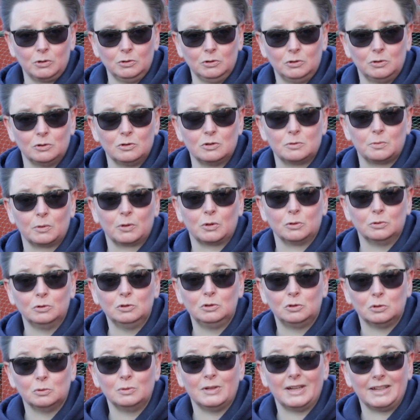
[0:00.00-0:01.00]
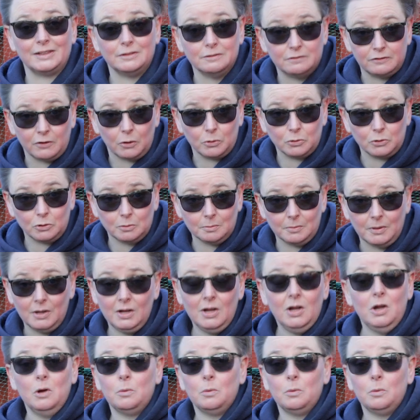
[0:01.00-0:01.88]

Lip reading: going to do is we're going to do in volume,